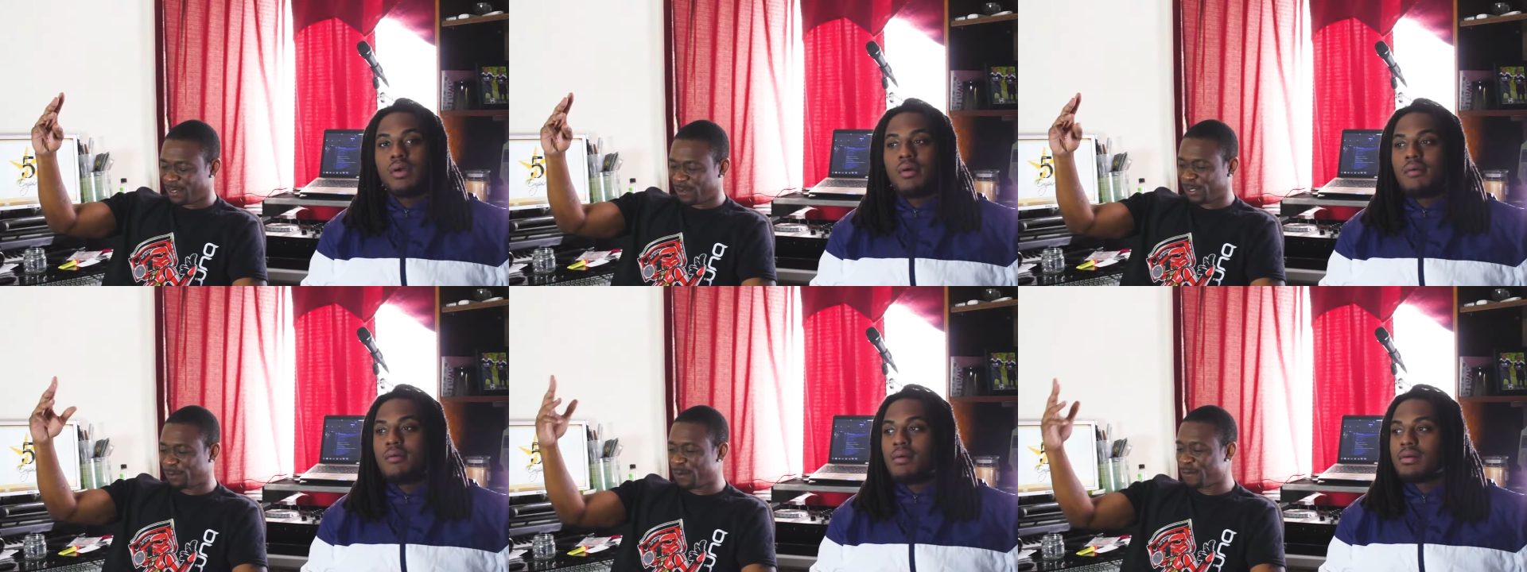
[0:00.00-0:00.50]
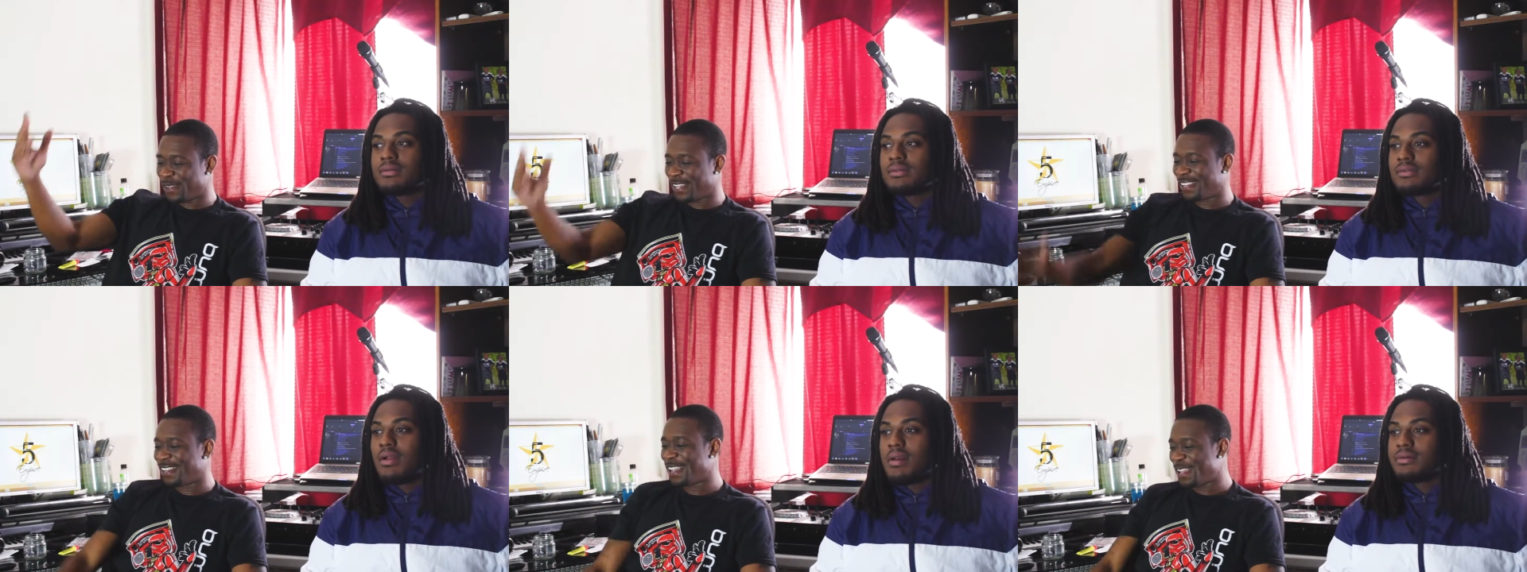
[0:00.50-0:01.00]
Speaker 1: What's my
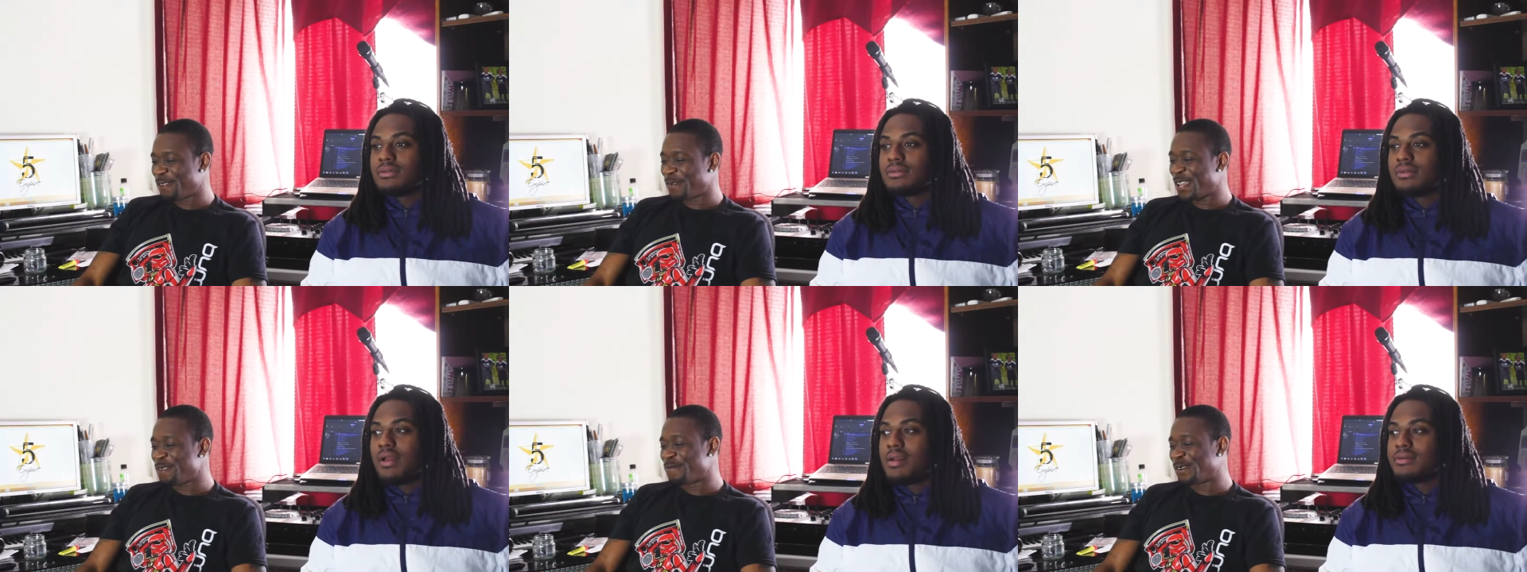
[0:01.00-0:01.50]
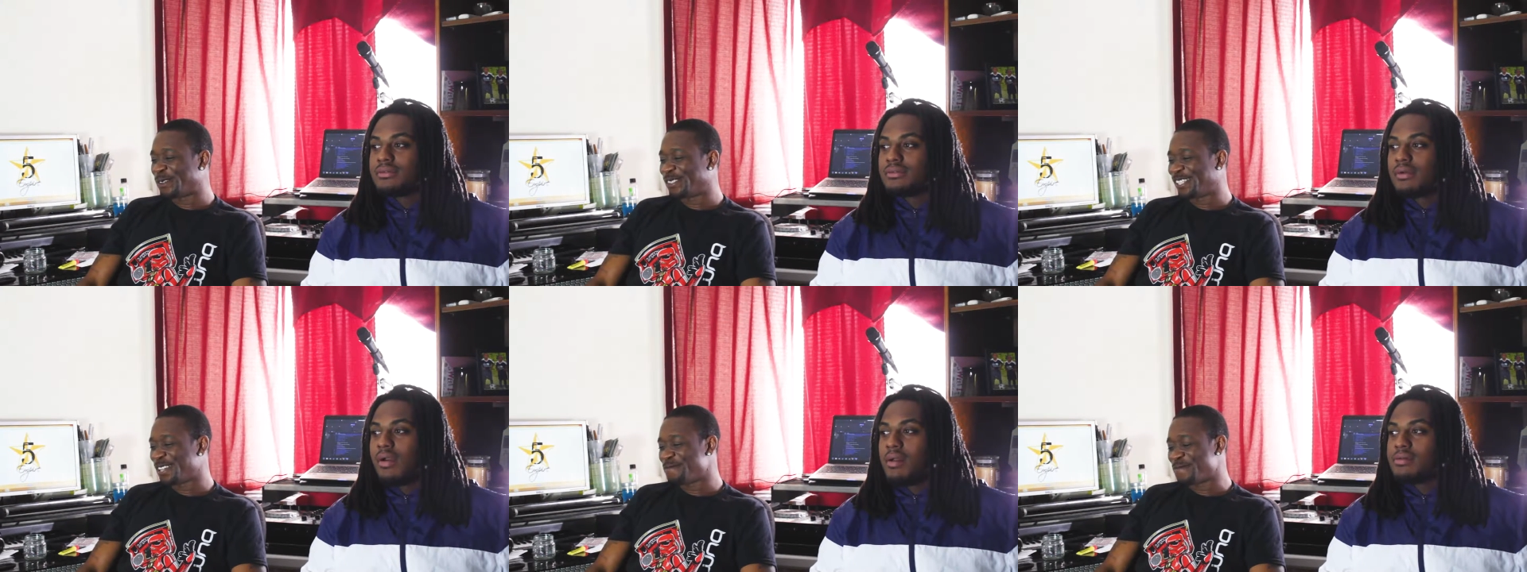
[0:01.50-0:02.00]
man name? A Bo
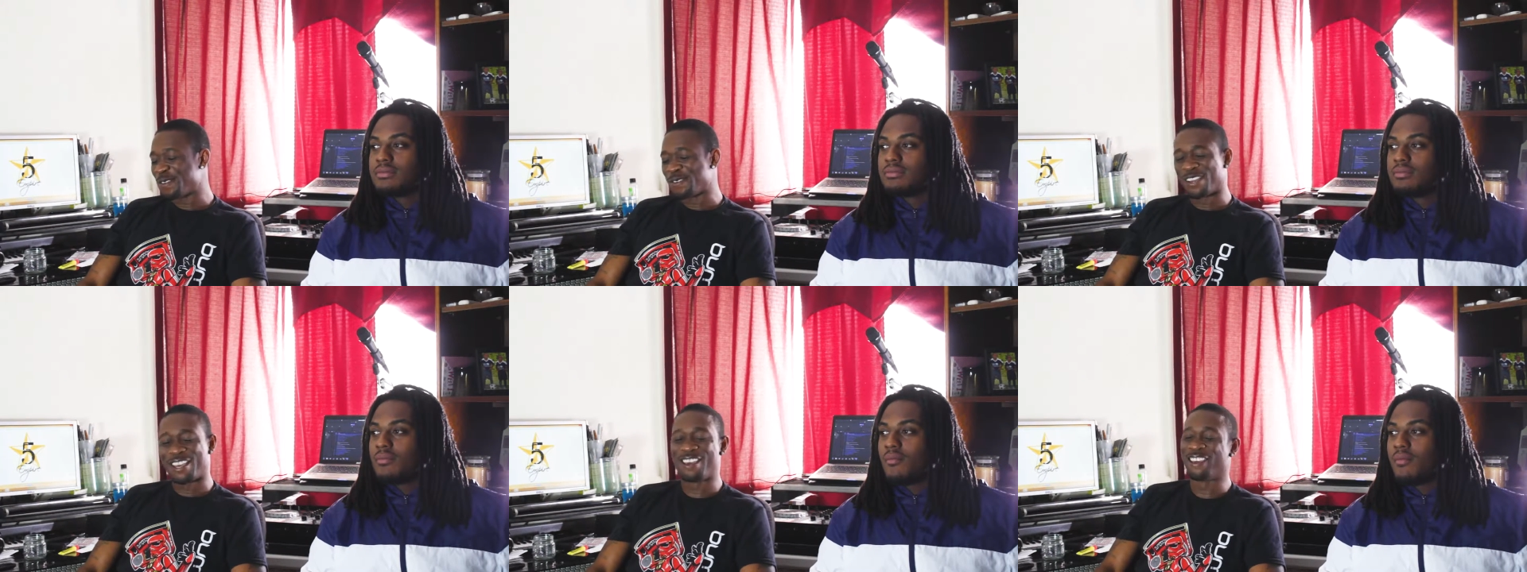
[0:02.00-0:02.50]
Say Bo.